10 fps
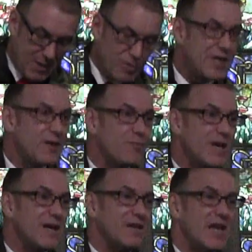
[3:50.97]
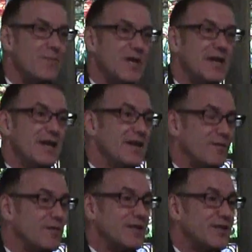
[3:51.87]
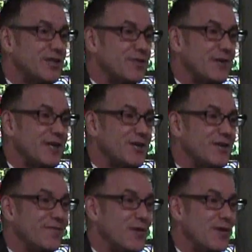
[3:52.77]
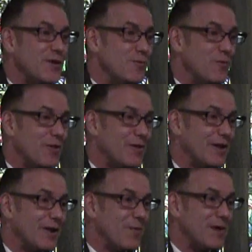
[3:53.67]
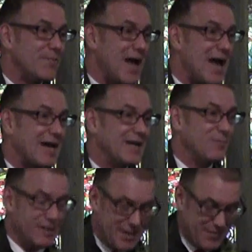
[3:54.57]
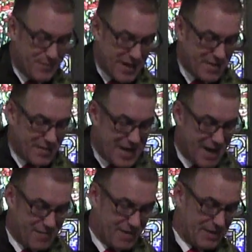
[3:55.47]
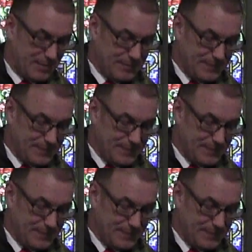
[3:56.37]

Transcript: It was like reclaiming the religious tradition of your youth and going back, and it was even better than ever.